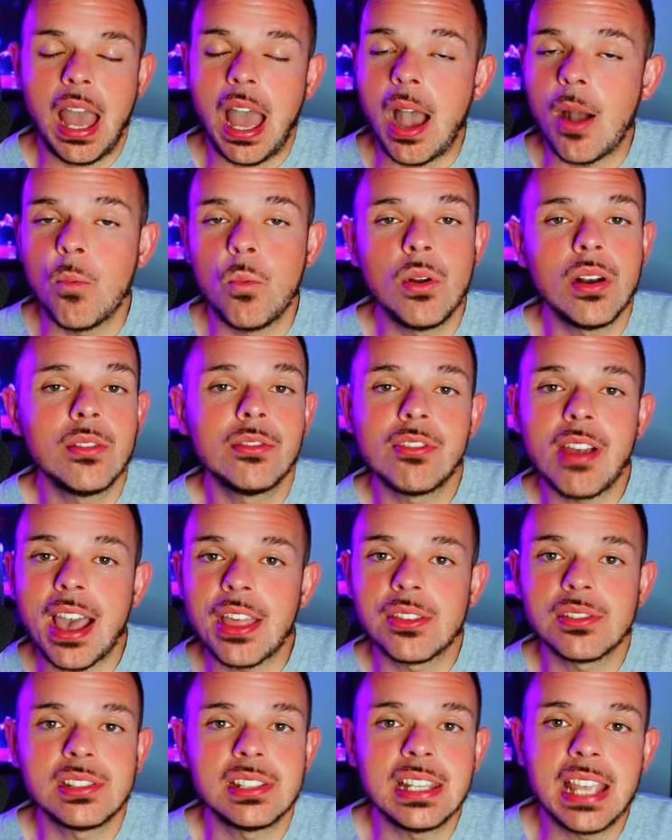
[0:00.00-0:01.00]
I would have
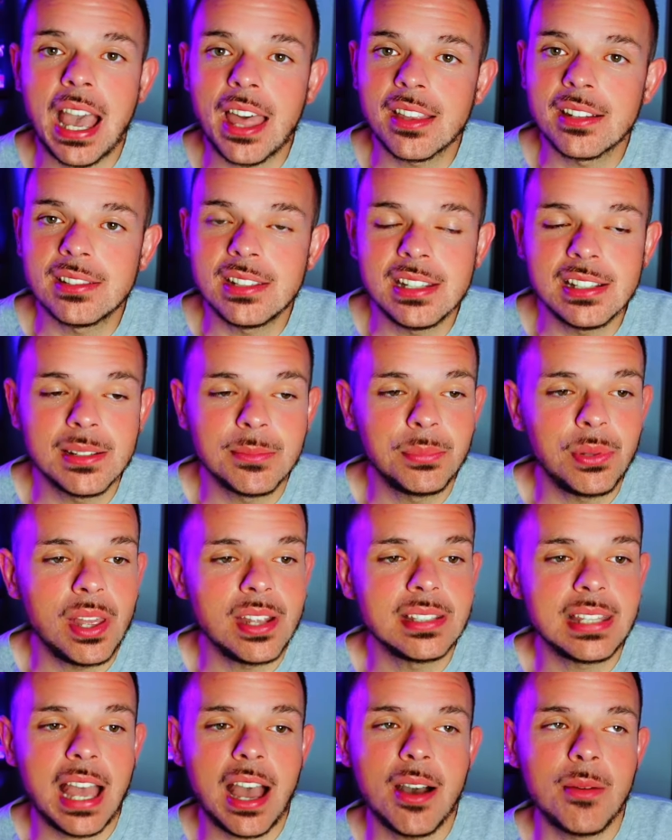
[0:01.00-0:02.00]
rather see how the season
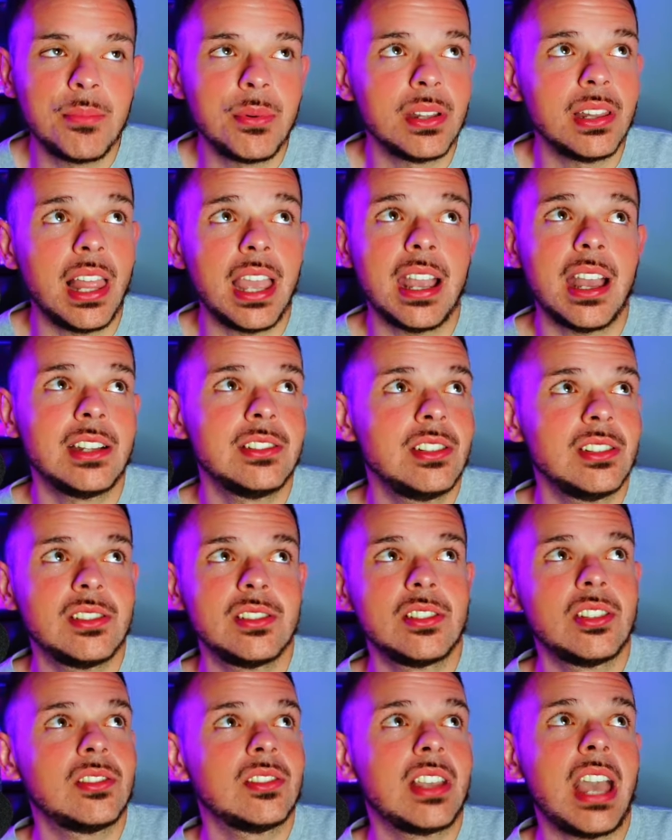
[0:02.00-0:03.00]
plays out. But like I
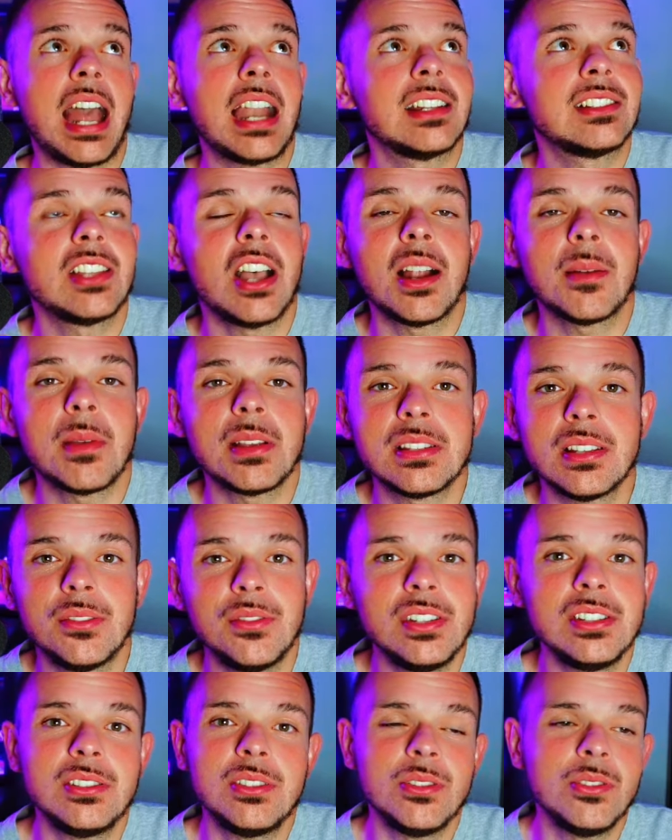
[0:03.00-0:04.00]
just kind of talked myself
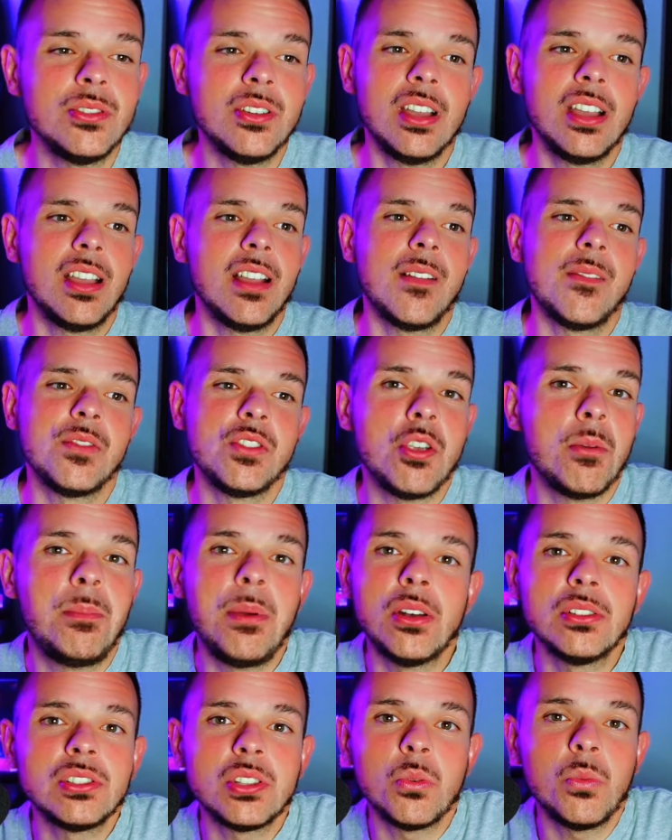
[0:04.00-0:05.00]
into, you're
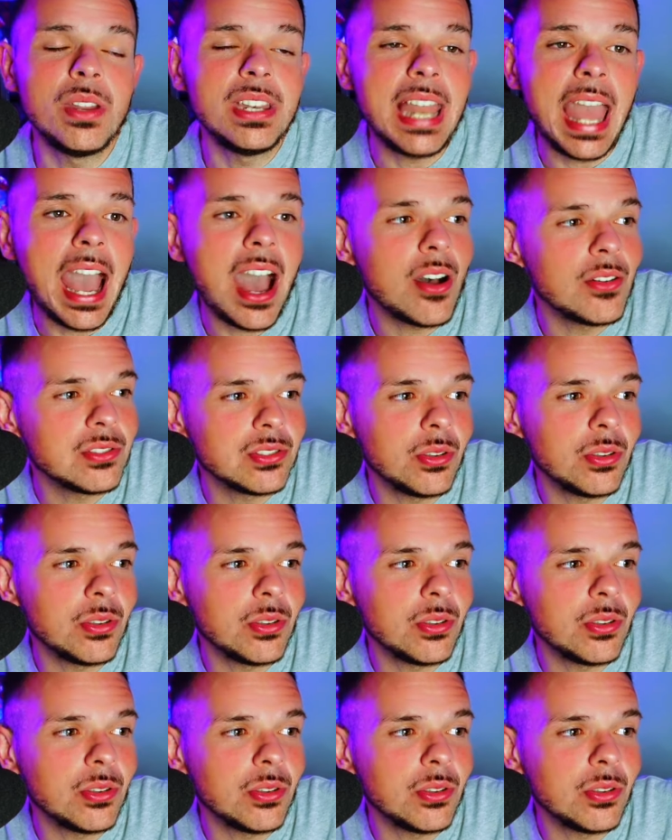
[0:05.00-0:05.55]
built to win now.